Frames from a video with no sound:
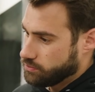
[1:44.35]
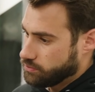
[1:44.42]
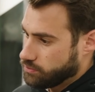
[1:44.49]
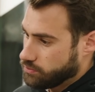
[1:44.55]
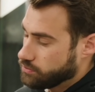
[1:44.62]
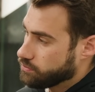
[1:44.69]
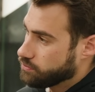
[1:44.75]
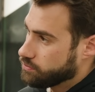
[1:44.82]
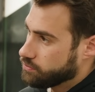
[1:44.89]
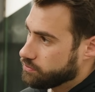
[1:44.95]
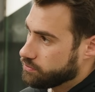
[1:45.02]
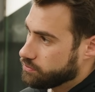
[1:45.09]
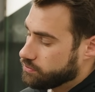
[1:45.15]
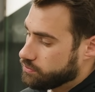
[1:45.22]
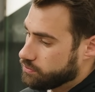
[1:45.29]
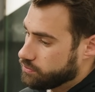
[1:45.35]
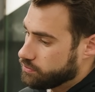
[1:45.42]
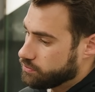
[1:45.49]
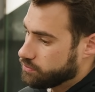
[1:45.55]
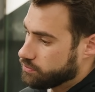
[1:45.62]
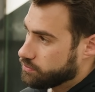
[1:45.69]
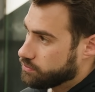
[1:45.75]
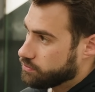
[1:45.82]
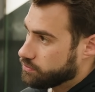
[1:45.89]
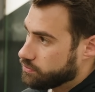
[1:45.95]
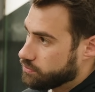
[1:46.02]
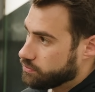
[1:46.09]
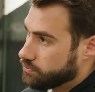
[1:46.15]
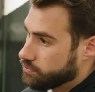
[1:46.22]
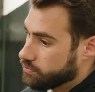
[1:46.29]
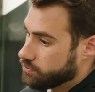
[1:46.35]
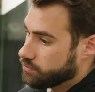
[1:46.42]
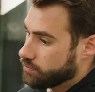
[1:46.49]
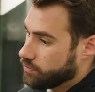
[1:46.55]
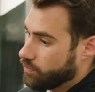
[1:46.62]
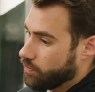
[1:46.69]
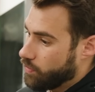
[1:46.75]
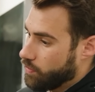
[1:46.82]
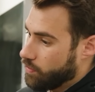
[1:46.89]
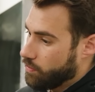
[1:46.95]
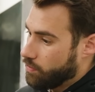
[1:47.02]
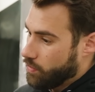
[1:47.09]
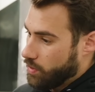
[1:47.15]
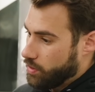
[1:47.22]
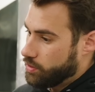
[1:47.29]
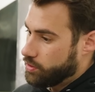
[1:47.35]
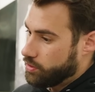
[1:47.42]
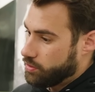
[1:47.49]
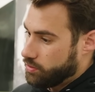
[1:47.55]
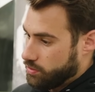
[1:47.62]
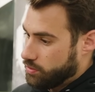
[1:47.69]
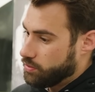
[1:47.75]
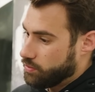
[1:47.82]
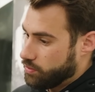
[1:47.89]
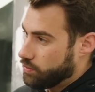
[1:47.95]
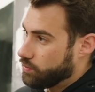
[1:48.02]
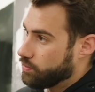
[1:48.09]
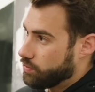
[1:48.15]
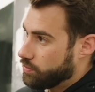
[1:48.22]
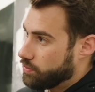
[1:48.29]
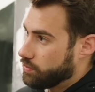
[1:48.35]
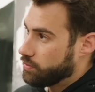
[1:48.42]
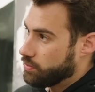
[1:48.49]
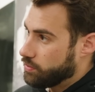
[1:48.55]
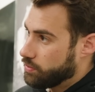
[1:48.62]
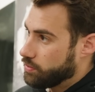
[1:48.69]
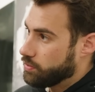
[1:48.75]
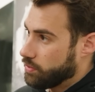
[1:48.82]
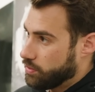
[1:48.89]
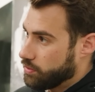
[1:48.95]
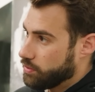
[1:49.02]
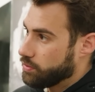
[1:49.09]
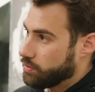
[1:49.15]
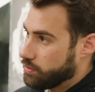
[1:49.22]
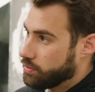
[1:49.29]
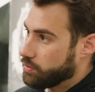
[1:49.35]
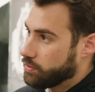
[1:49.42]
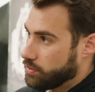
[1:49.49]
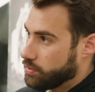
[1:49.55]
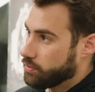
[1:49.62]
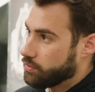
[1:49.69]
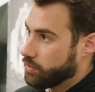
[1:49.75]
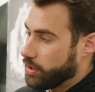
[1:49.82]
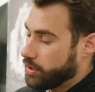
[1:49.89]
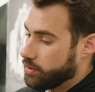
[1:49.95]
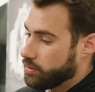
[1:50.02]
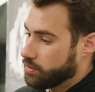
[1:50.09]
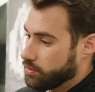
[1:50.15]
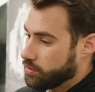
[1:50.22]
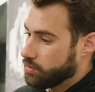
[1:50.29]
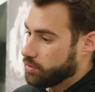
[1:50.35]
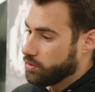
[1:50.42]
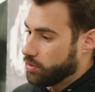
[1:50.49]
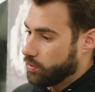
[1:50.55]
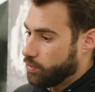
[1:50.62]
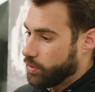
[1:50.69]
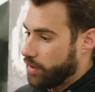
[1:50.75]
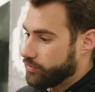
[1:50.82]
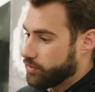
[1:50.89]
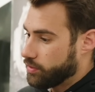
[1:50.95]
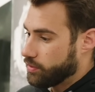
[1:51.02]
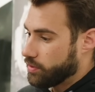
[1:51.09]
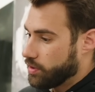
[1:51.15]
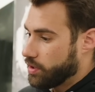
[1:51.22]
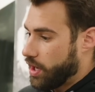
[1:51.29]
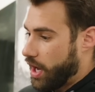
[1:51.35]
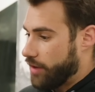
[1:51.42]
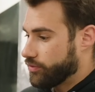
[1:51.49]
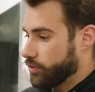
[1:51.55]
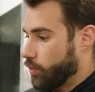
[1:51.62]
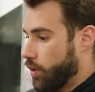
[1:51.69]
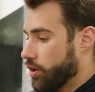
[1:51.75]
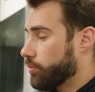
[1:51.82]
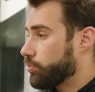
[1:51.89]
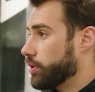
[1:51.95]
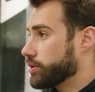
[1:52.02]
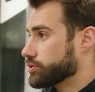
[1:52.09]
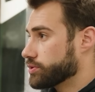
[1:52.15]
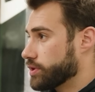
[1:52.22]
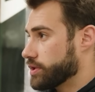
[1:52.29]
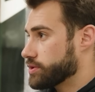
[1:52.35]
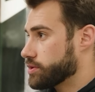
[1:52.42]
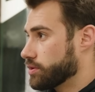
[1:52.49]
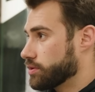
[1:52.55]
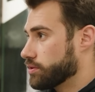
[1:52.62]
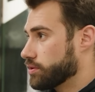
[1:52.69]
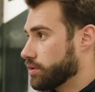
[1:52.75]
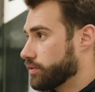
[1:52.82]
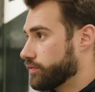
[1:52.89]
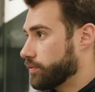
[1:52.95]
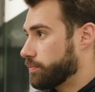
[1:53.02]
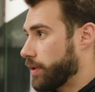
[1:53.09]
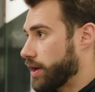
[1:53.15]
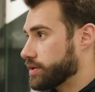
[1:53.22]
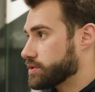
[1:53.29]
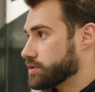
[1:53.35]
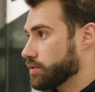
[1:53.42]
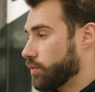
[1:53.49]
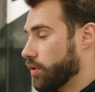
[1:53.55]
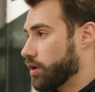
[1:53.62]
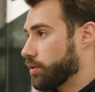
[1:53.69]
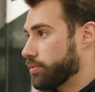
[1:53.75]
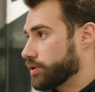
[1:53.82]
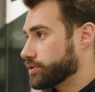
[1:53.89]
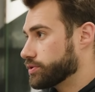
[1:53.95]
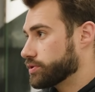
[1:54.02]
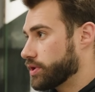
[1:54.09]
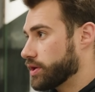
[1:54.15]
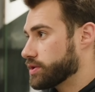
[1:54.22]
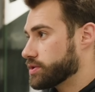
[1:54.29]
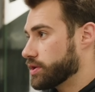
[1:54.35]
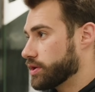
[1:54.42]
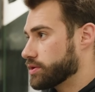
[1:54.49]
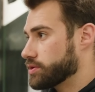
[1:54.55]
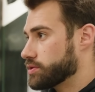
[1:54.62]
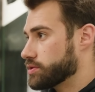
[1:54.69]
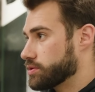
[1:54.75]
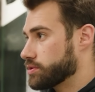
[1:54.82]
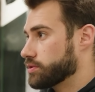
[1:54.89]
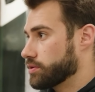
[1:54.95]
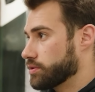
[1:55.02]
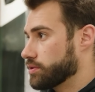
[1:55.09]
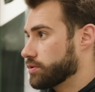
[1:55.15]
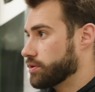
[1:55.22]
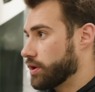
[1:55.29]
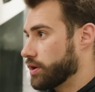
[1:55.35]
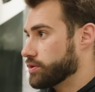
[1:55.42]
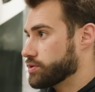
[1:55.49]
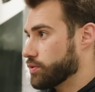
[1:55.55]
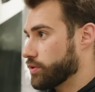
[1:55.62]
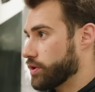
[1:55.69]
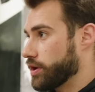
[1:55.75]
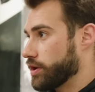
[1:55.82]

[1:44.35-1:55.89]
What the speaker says: Can I take this watch underwater? I mean, there's moisture's gotten in there, right? That's the reason that the lacquer is like cracking. Have to water pressure test it. If it passes the water pressure test, then it's okay.